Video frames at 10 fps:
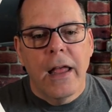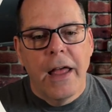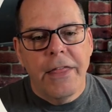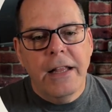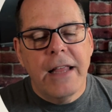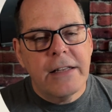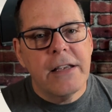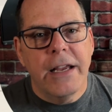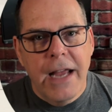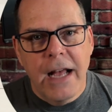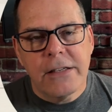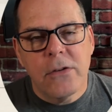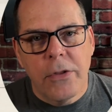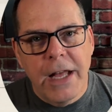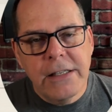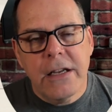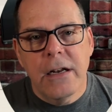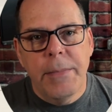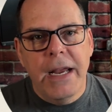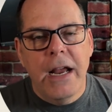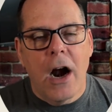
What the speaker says: I think that's it. Yeah, so that's going to be